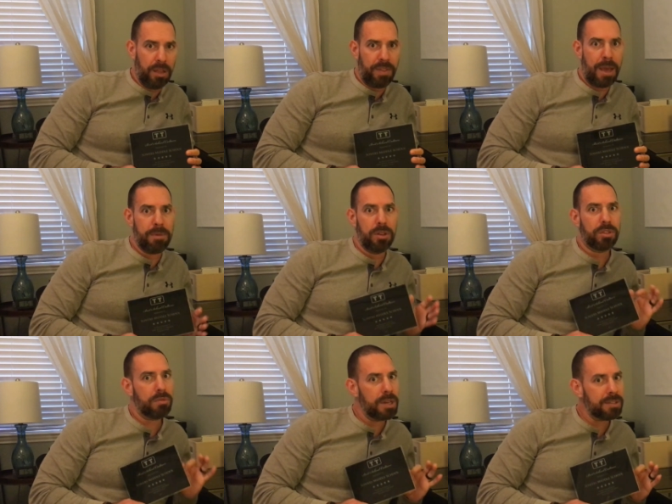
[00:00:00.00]
They had me do
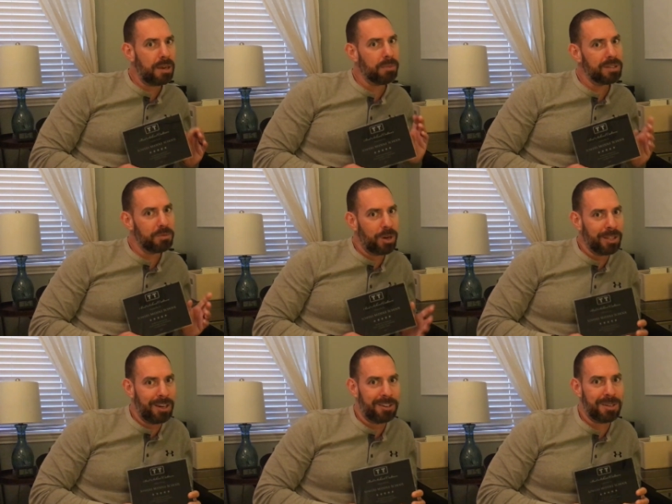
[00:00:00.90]
three assemblies and one
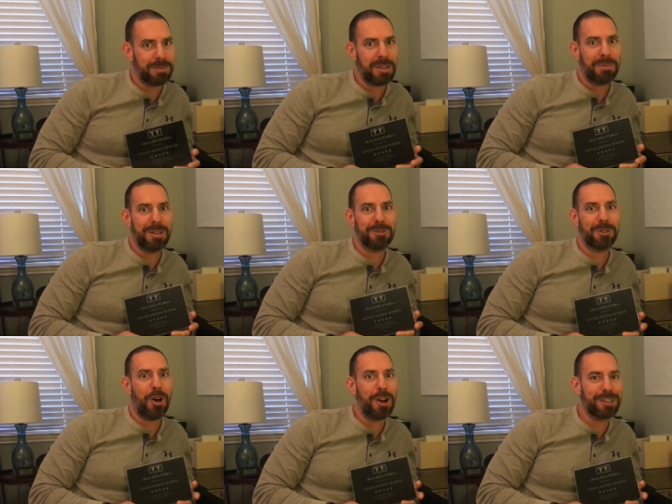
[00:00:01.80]
leadership summit. It was a
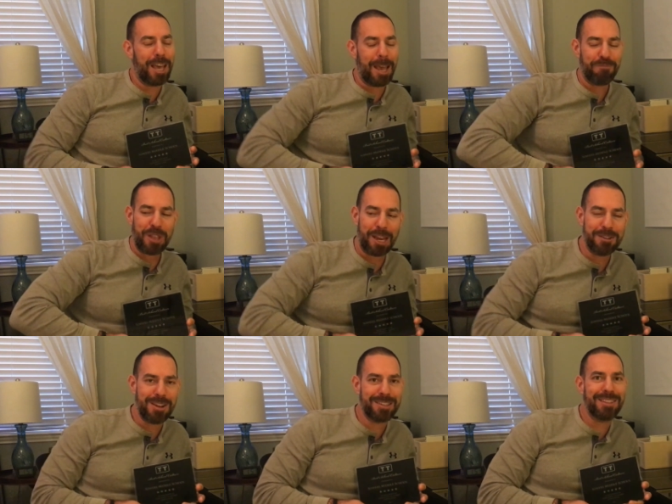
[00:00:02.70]
long day, had
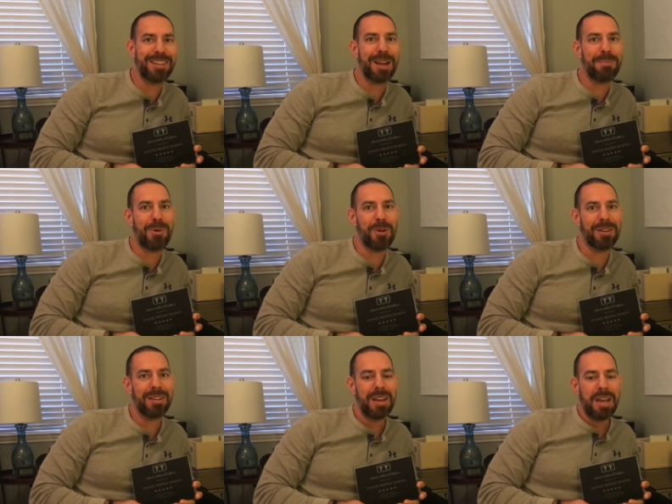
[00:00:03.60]
to race to the
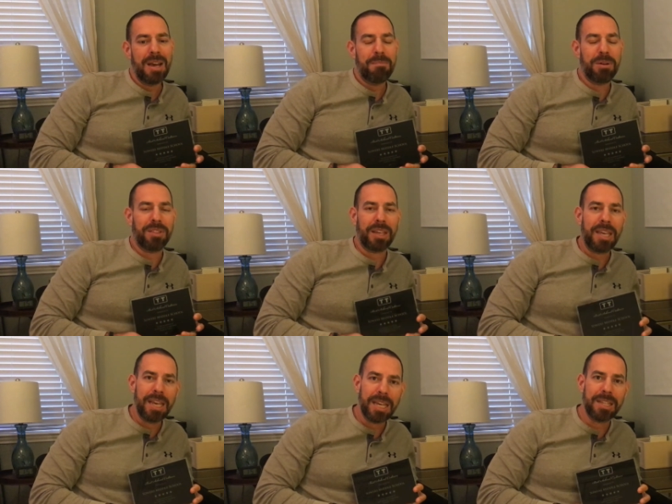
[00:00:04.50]
airport but the
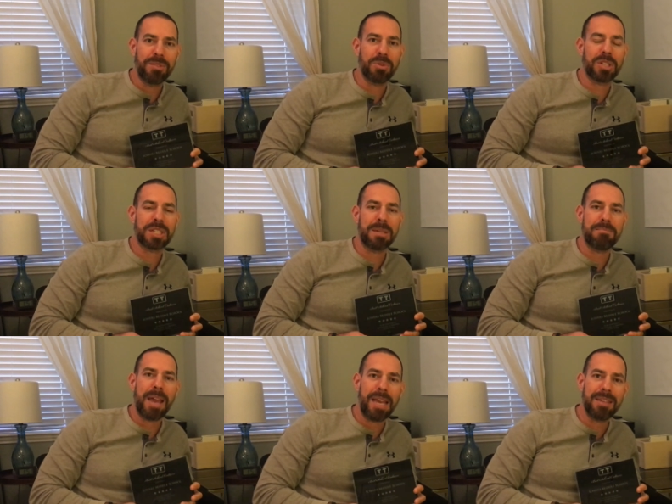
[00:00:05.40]
kids were just
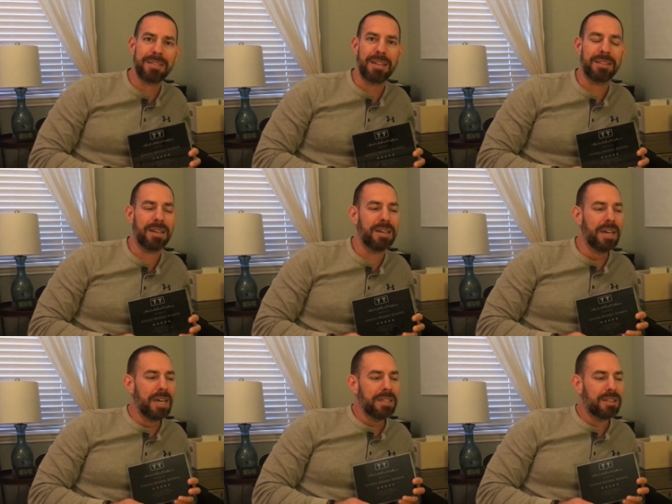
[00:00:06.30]
amazing. The
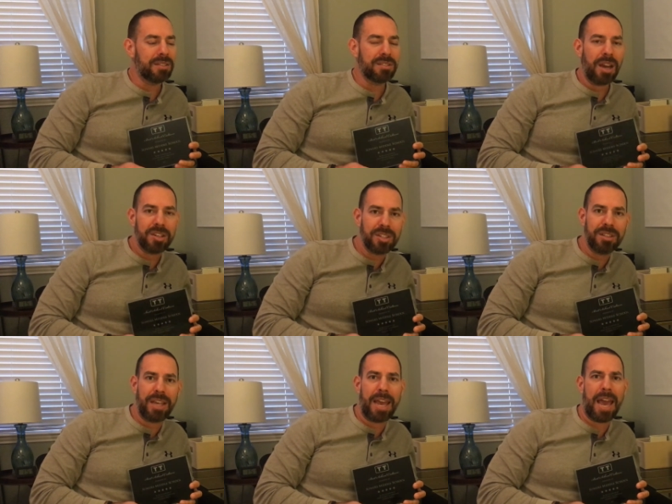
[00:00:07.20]

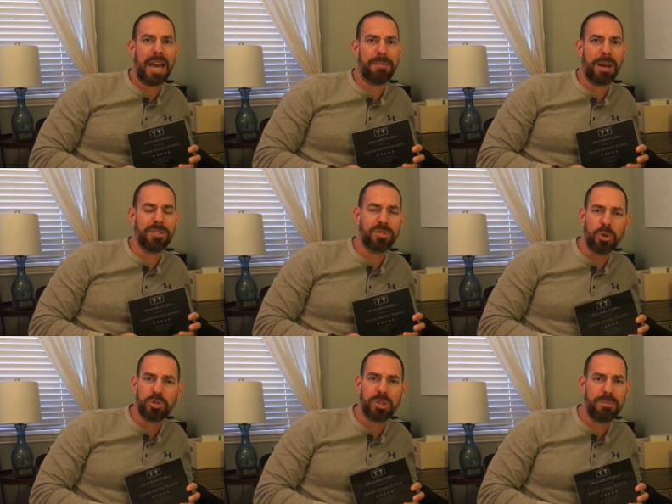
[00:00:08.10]
discussion they had about
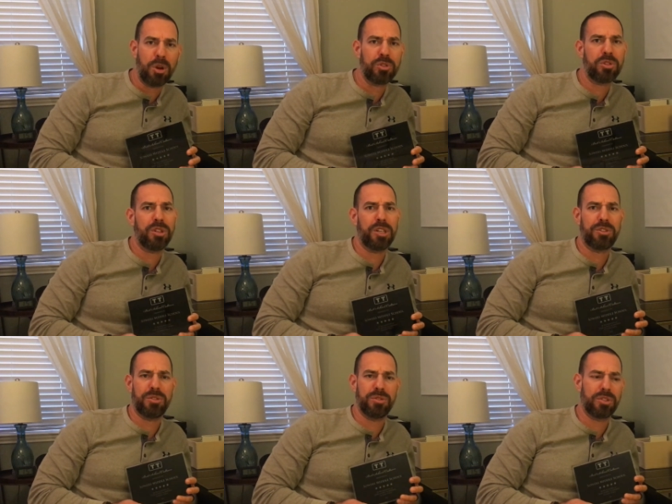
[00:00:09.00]
social emotional
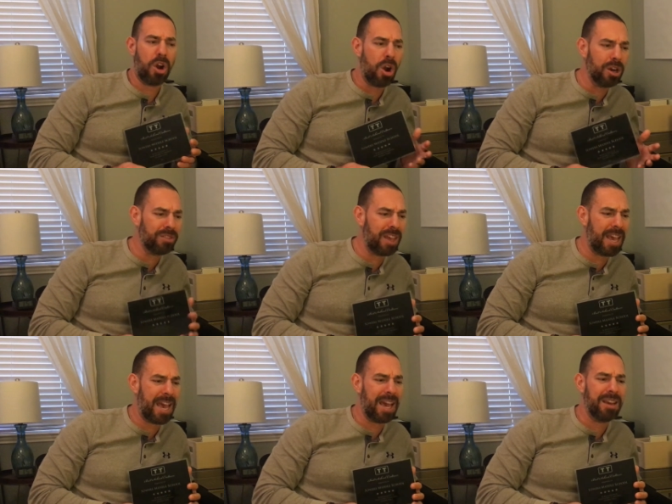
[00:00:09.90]
issues, the heart they
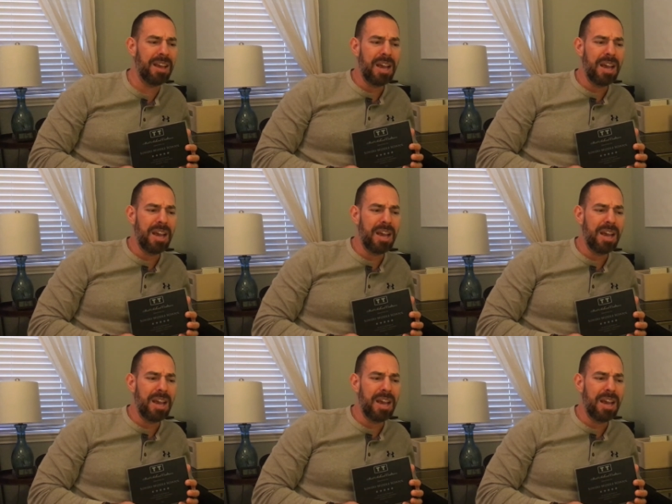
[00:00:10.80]
had